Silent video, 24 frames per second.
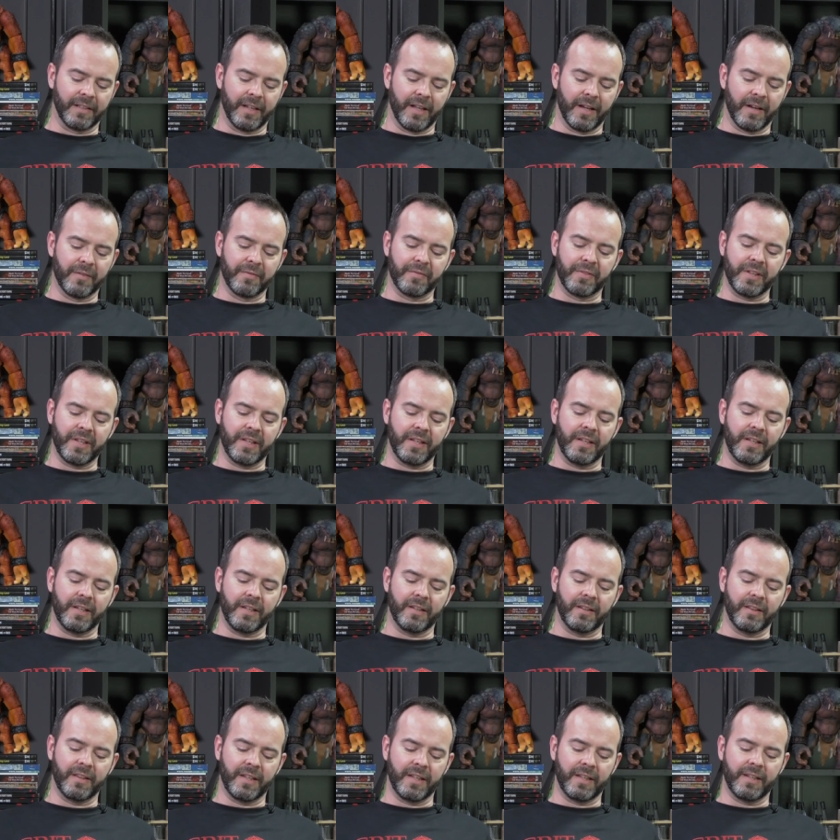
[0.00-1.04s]
love
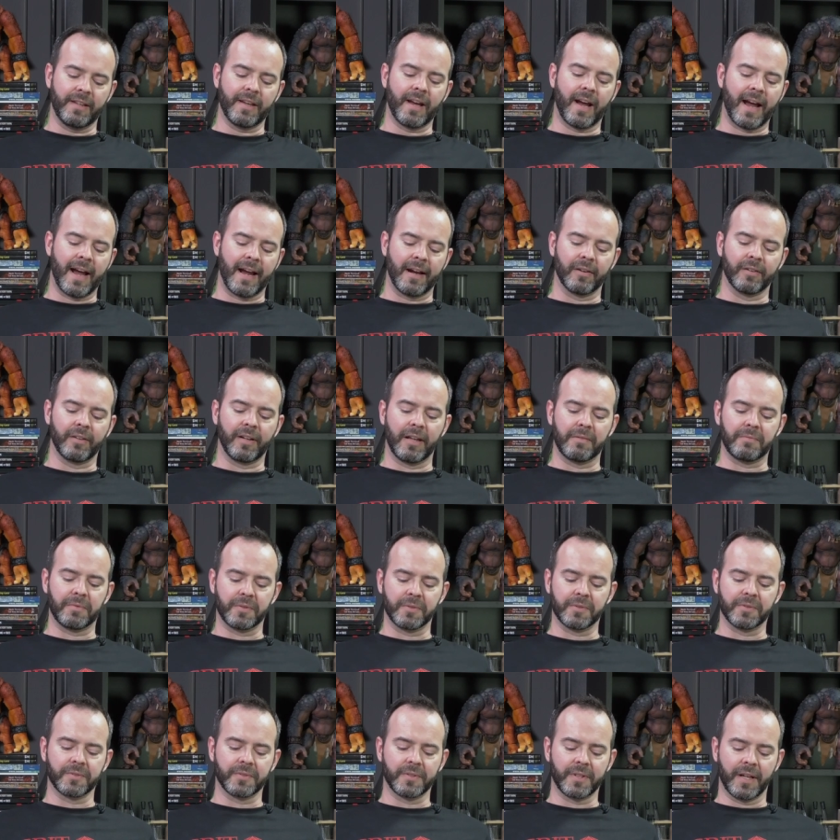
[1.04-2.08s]
the, the higher
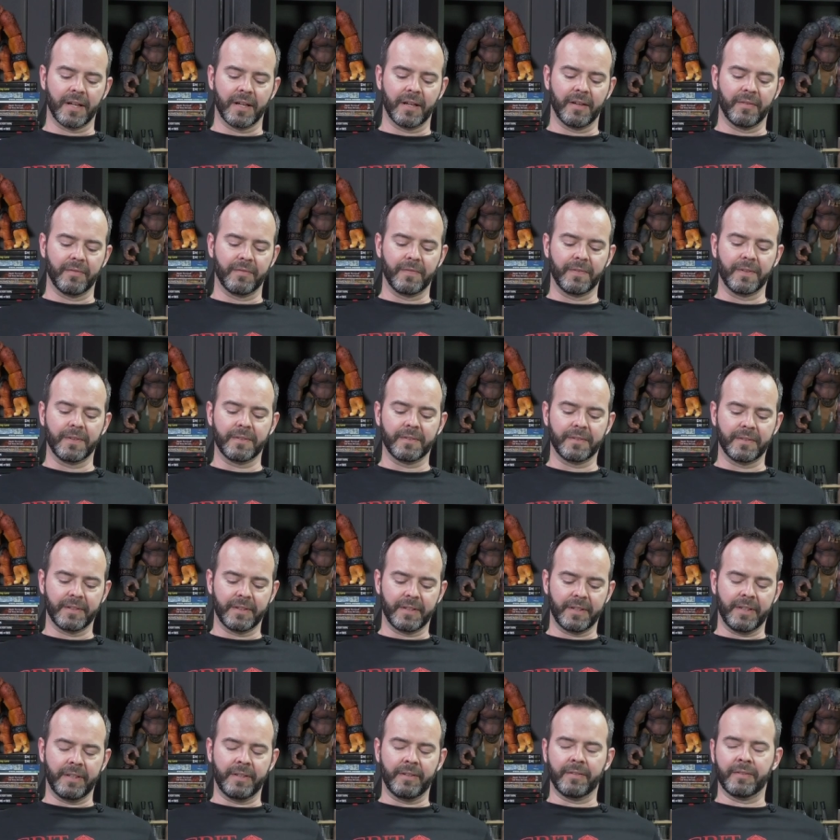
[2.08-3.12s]
levels of
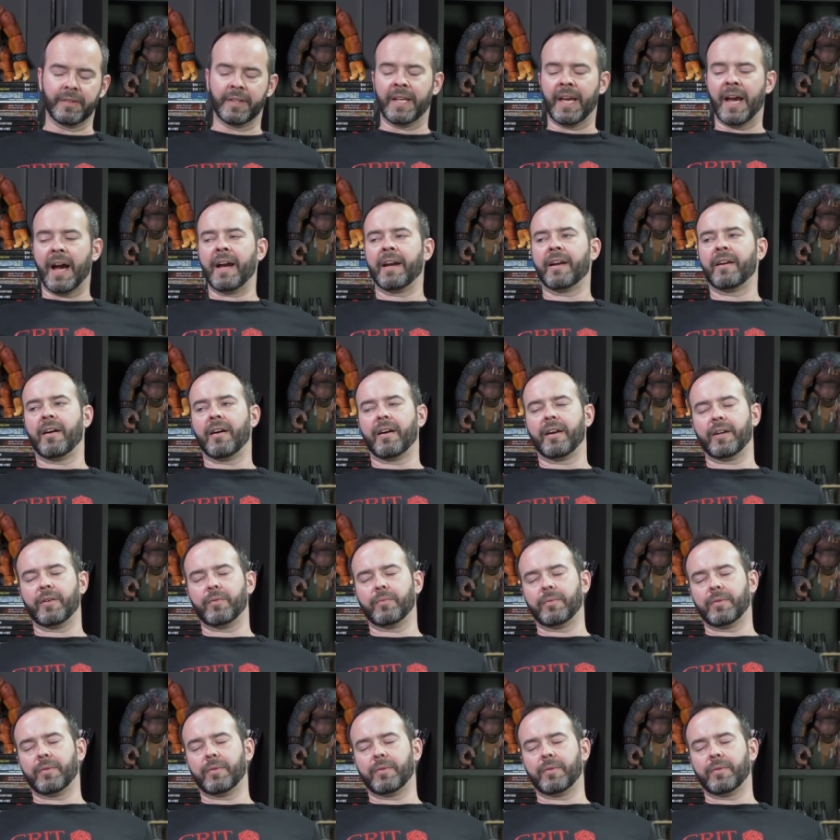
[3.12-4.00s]
the the iconic